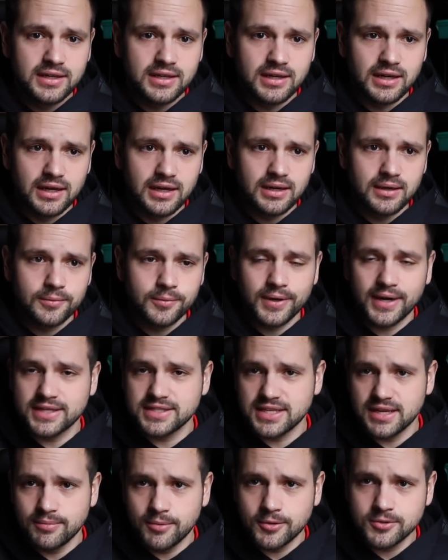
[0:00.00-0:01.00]
Uh, when I
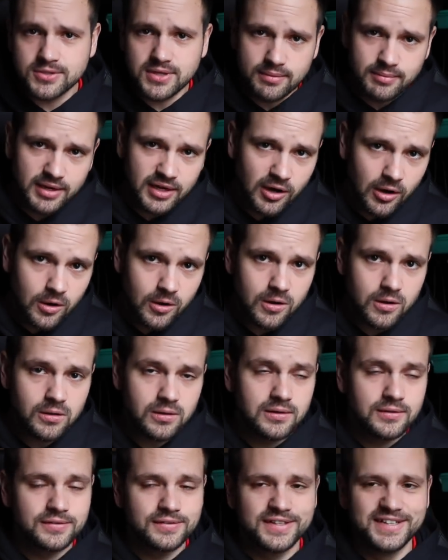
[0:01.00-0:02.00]
say most, I mean all.